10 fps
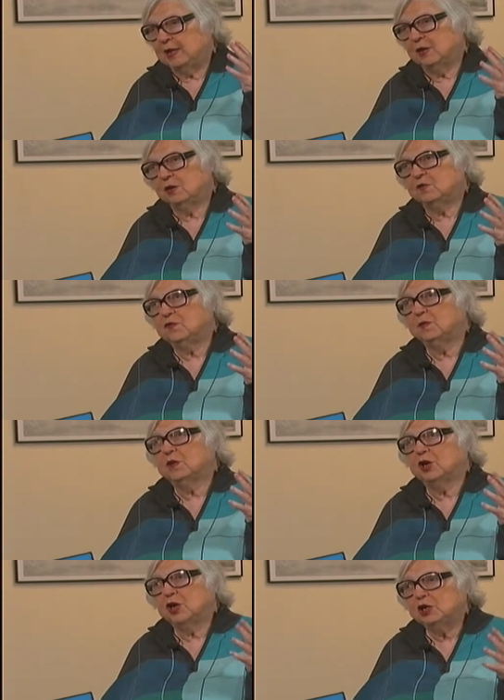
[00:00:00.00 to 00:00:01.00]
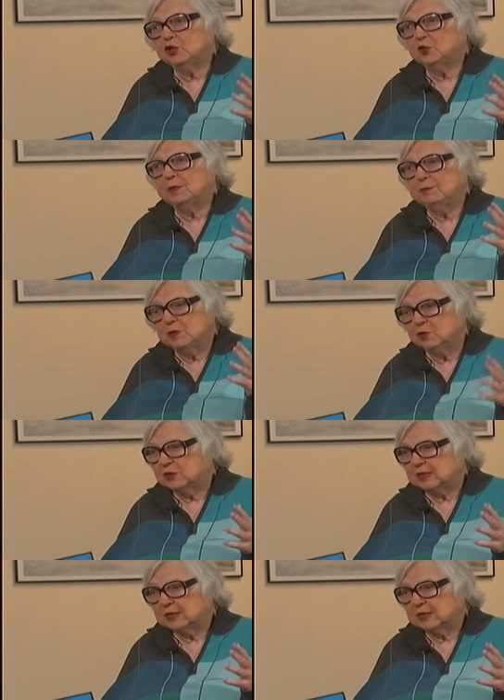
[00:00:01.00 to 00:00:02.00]
ear from country
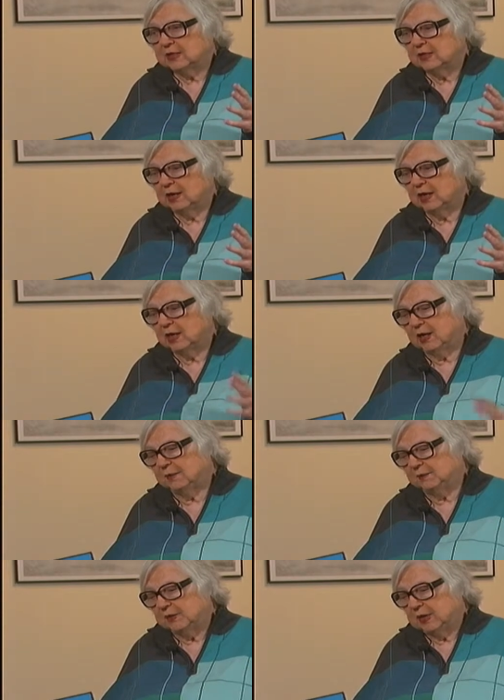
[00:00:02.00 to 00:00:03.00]
music. Um,